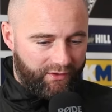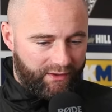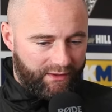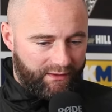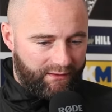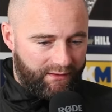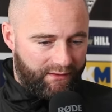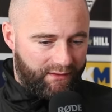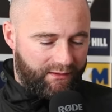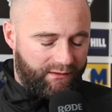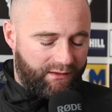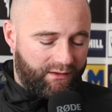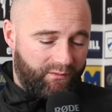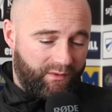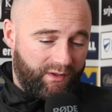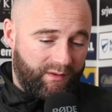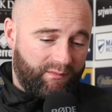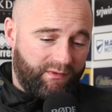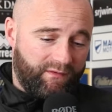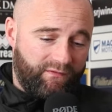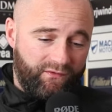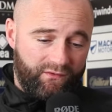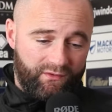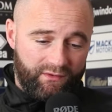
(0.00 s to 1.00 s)
and the week
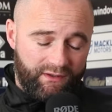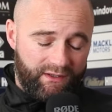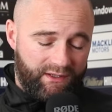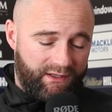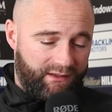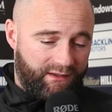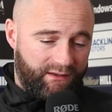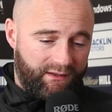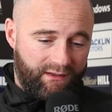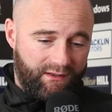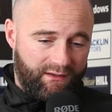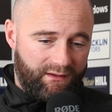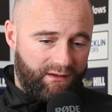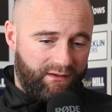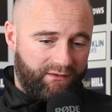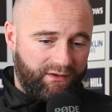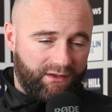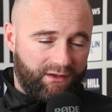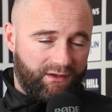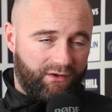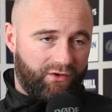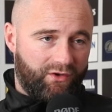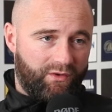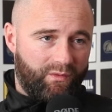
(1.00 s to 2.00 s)
before they had a
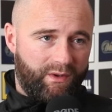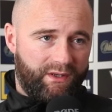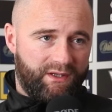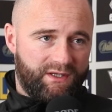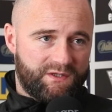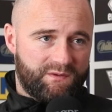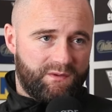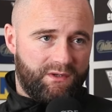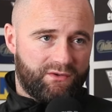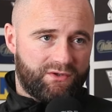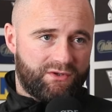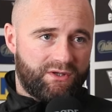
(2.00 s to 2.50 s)
really good win as well.